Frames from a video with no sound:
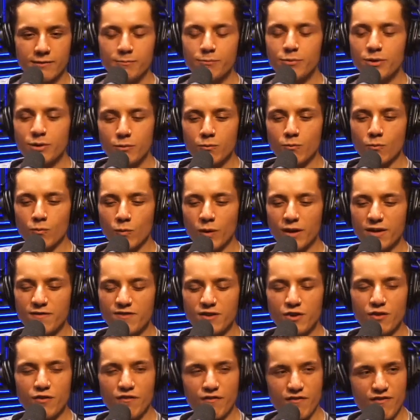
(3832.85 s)
but what if
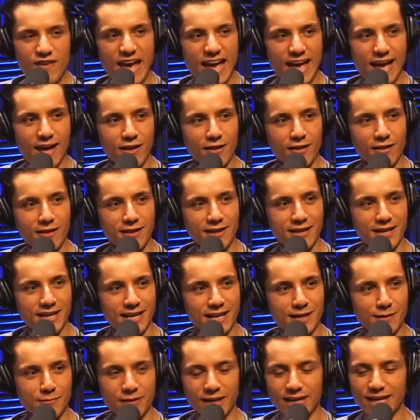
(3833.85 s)
you fail?
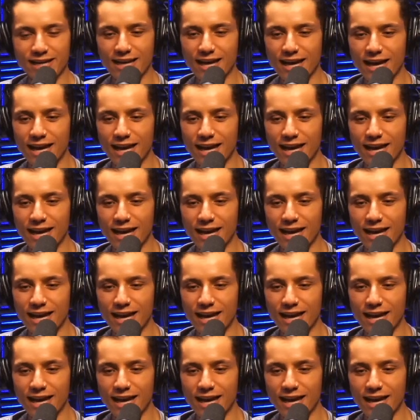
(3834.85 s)
And I'm like,